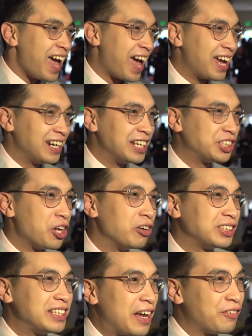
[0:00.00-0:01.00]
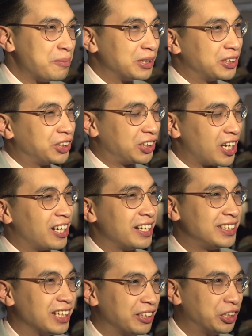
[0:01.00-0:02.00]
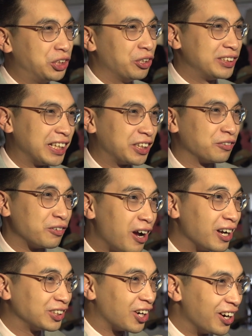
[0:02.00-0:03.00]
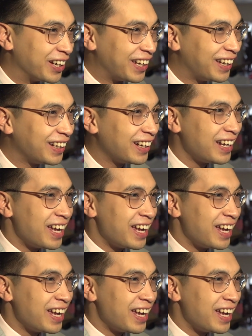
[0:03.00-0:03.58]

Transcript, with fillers: And he's known to never miss a shot until he shoots at the wrong target,